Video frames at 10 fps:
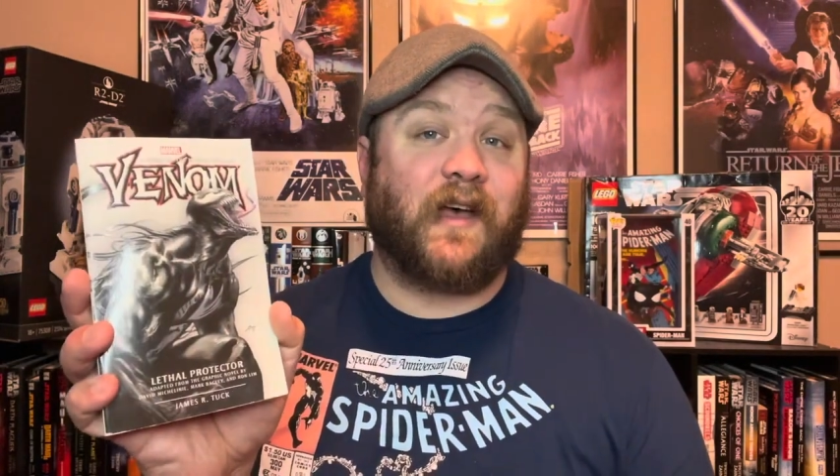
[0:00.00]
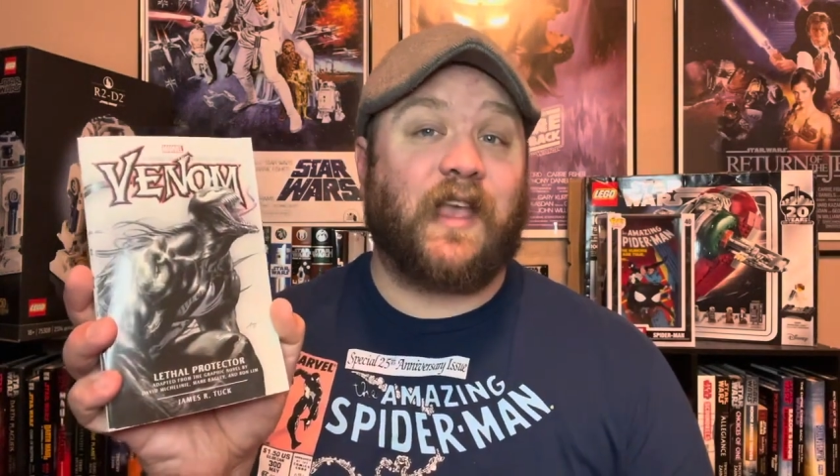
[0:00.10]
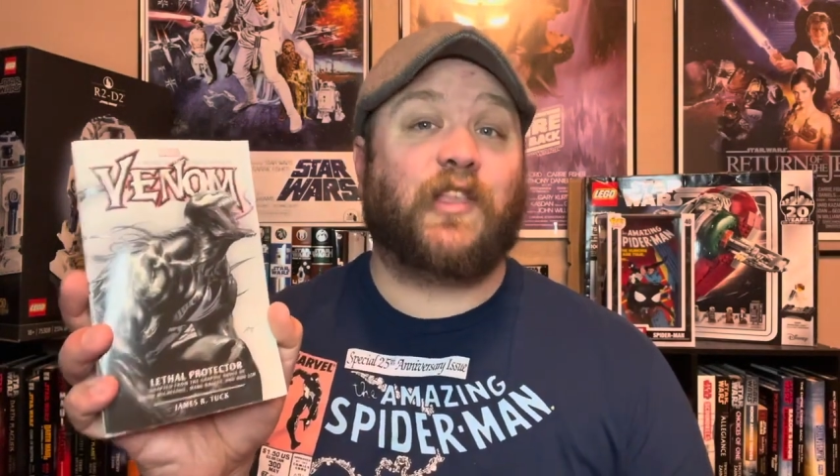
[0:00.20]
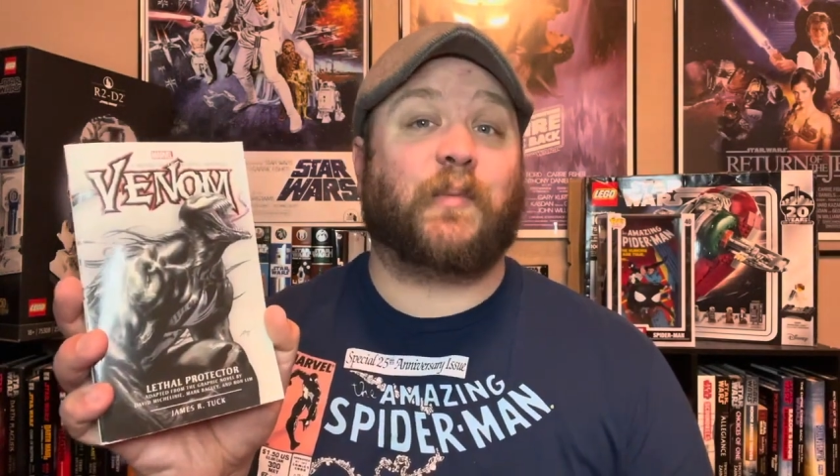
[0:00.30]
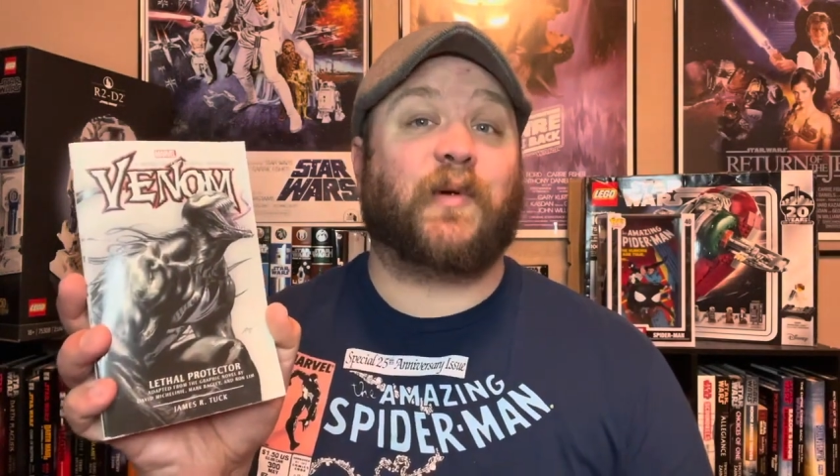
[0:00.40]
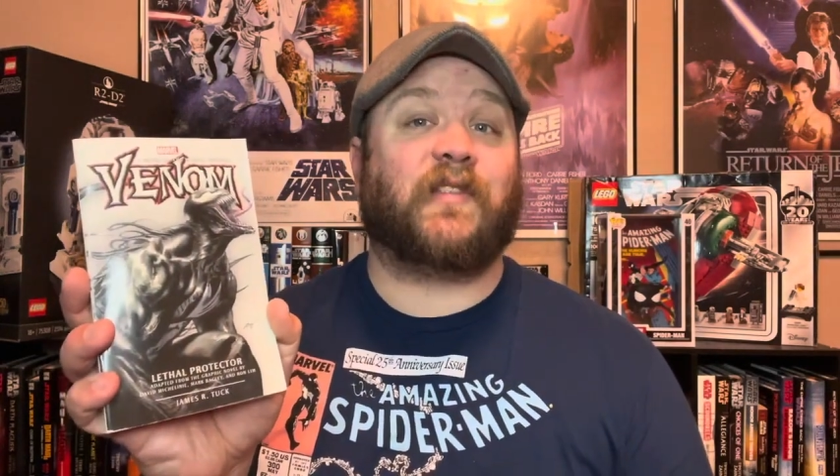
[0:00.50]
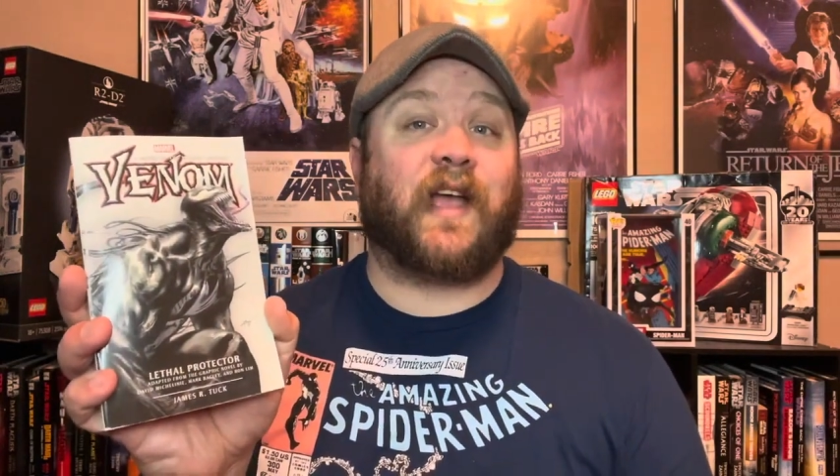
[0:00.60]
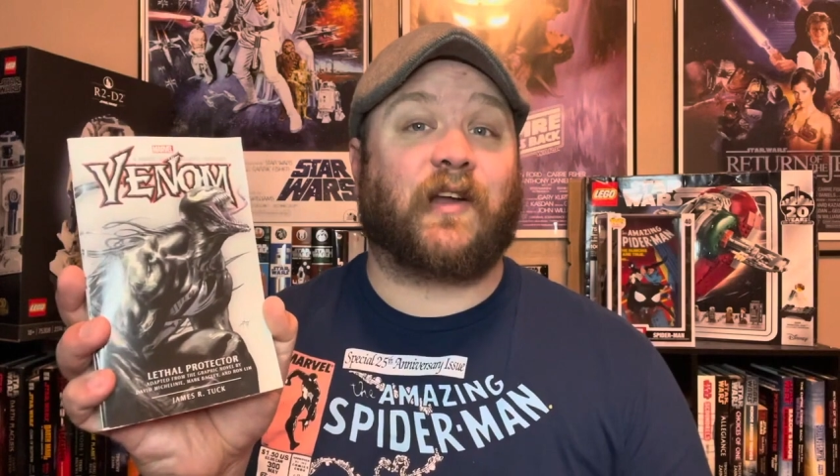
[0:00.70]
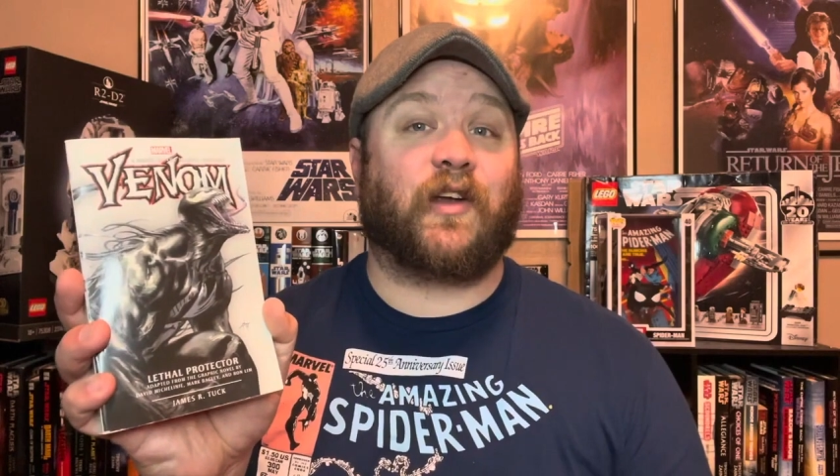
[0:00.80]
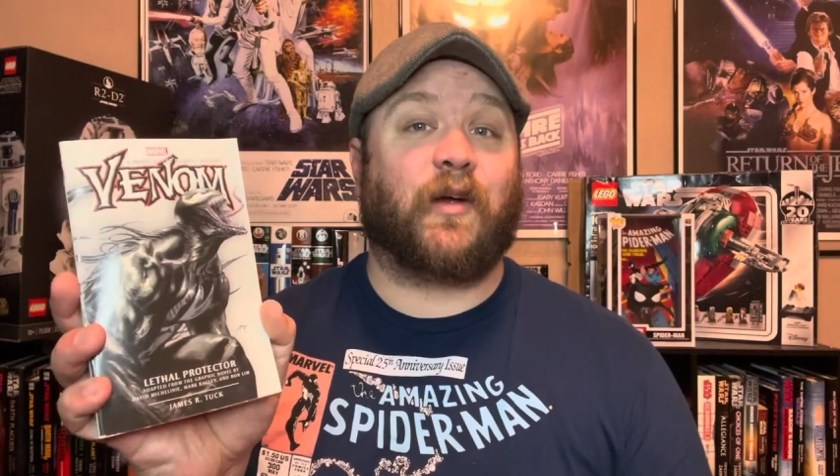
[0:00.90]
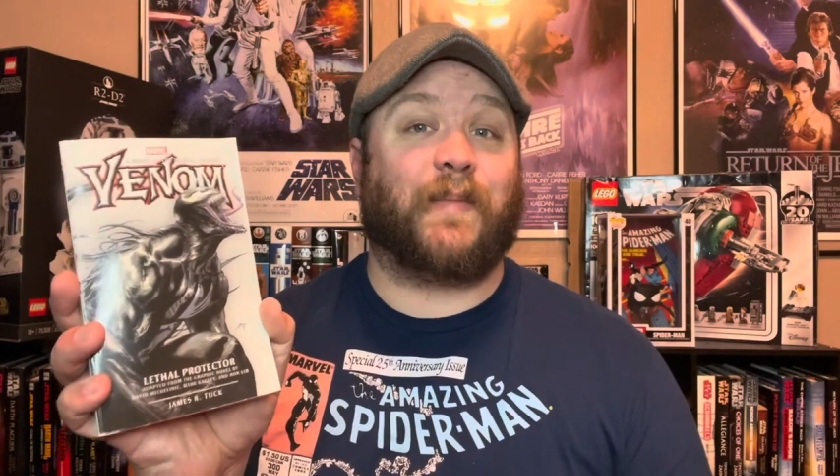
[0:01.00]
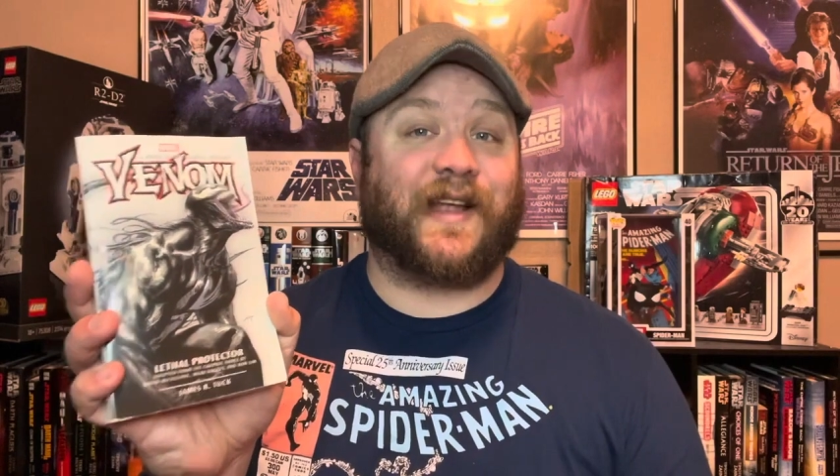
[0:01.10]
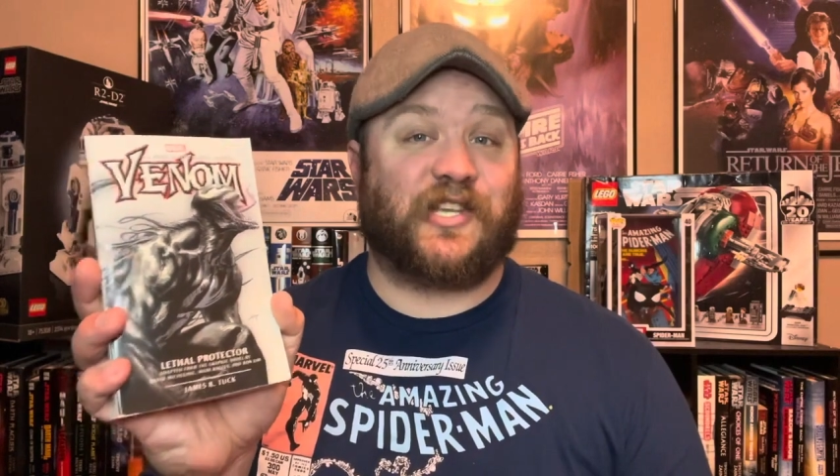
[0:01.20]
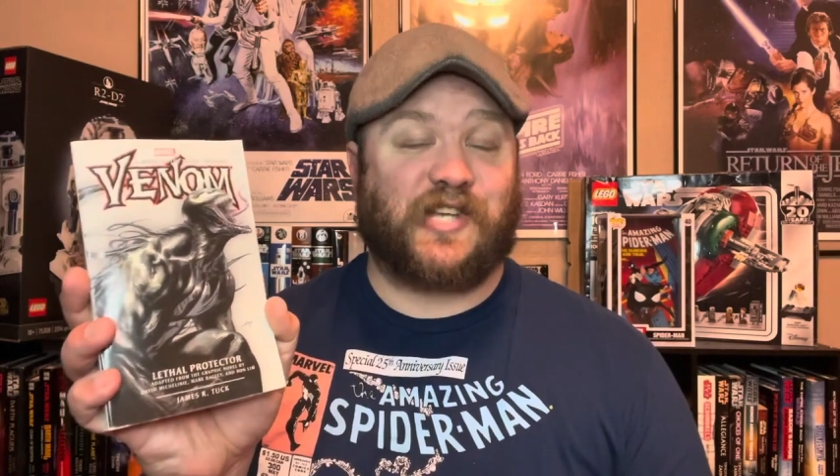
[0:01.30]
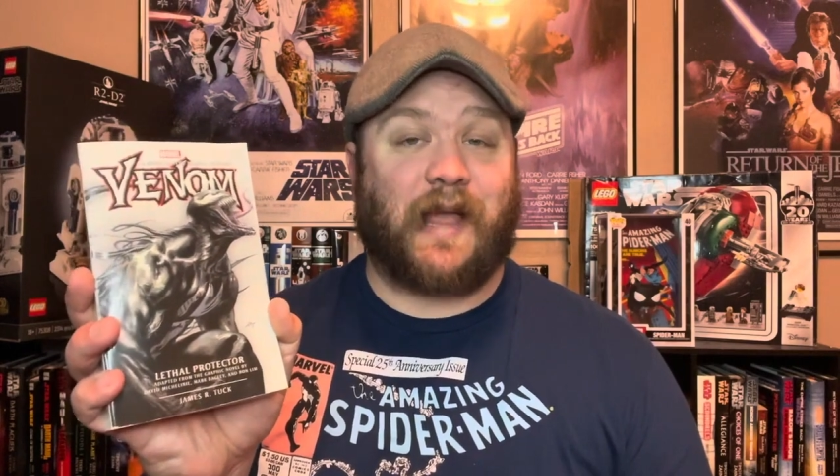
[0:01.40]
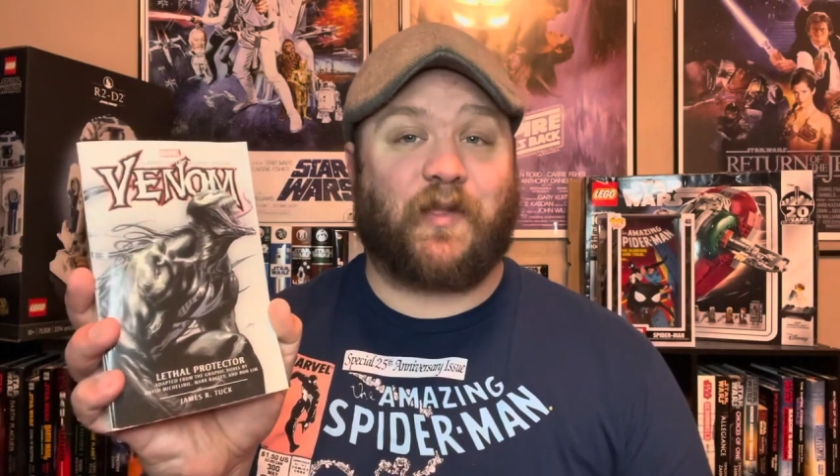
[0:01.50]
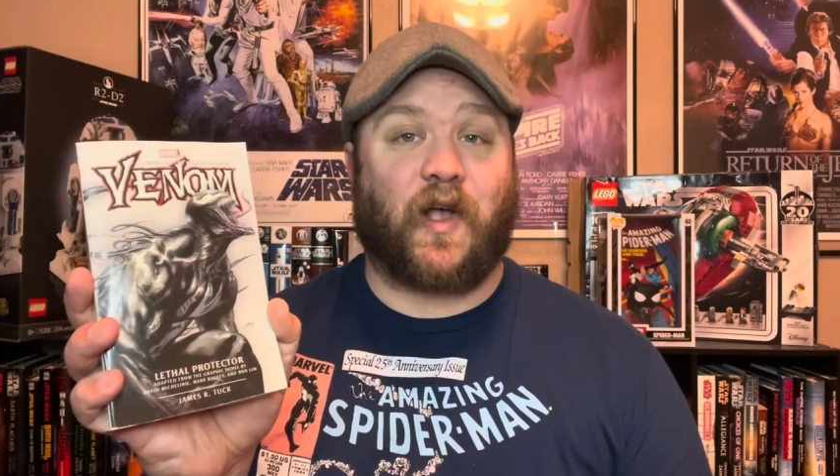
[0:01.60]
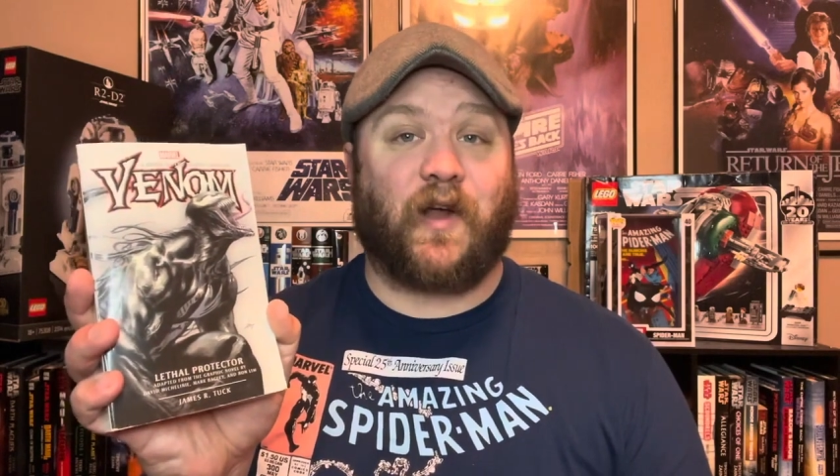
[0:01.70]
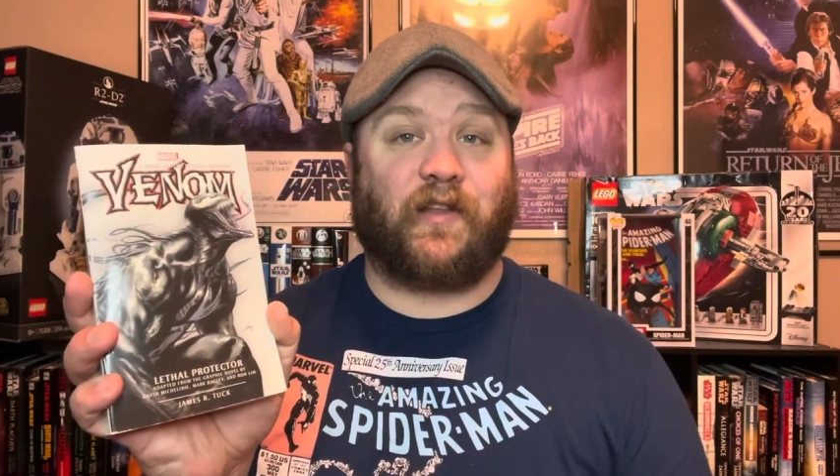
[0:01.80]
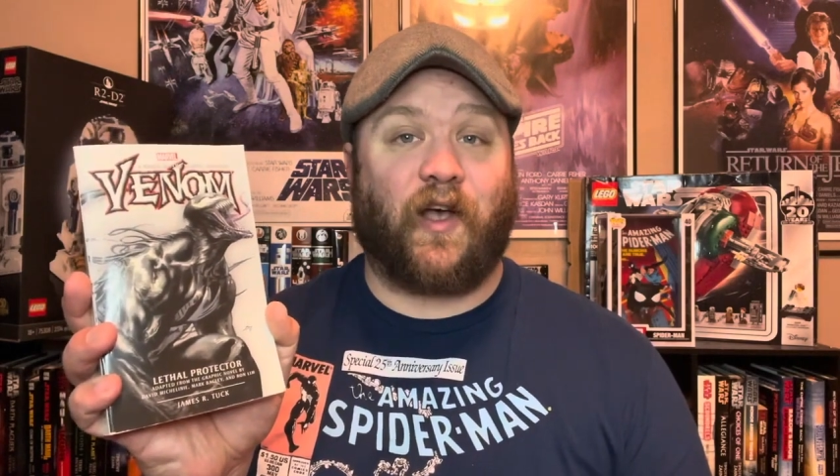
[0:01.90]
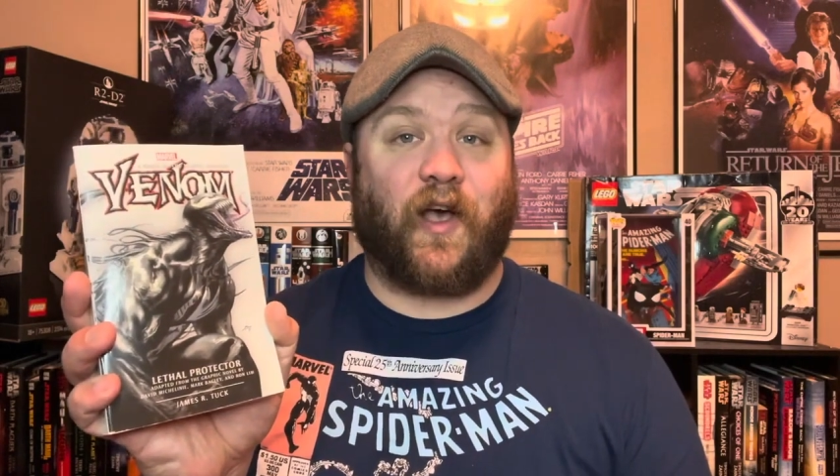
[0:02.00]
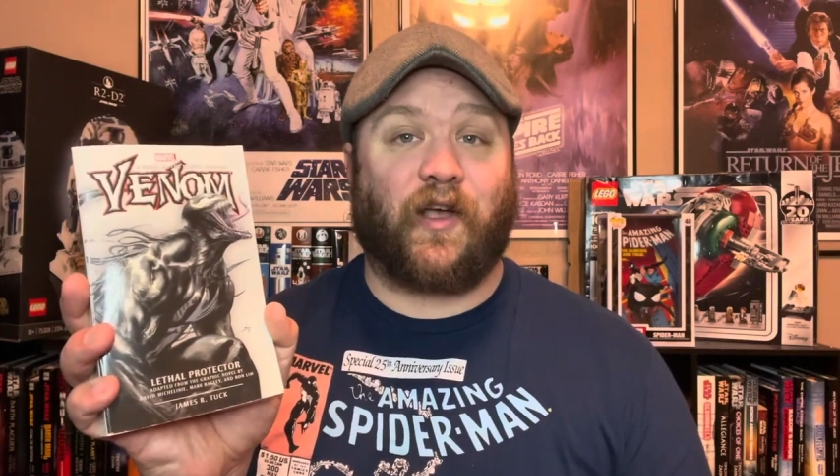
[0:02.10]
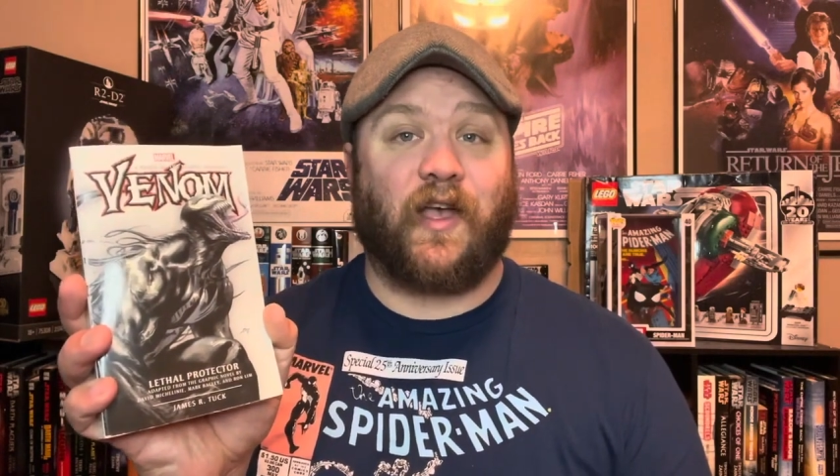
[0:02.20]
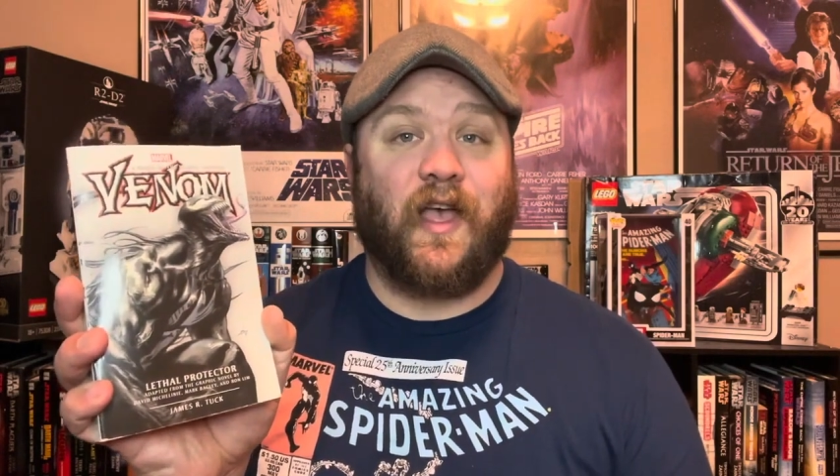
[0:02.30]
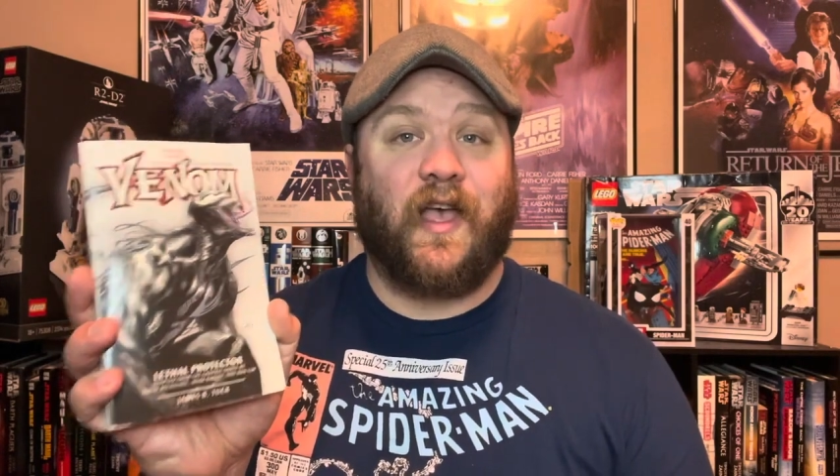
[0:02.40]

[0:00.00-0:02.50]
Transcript: Lethal Protector by James R. Tuck.